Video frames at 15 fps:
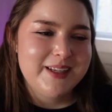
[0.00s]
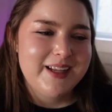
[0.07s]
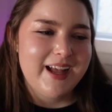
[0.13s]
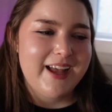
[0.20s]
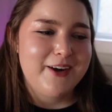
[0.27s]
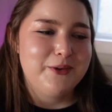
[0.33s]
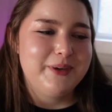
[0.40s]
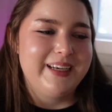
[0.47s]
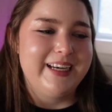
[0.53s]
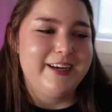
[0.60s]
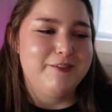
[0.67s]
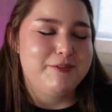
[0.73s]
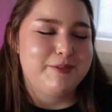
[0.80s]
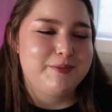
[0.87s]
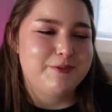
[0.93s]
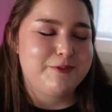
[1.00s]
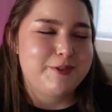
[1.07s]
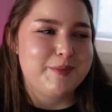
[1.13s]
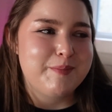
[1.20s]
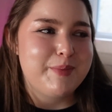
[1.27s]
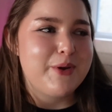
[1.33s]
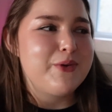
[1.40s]
I don't need it
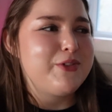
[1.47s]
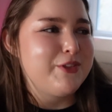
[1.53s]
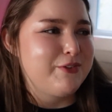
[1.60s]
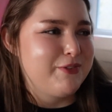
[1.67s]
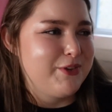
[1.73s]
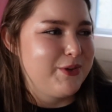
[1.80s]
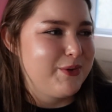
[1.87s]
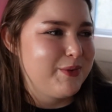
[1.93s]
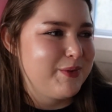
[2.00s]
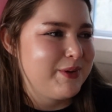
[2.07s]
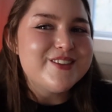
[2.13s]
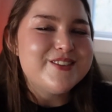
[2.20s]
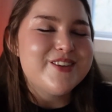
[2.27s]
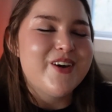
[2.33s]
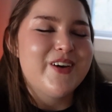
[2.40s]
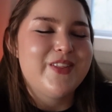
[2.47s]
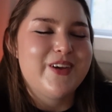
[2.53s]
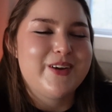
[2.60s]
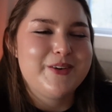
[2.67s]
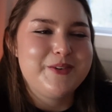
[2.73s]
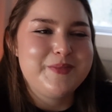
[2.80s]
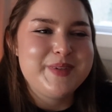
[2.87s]
from both of you. So I thought it would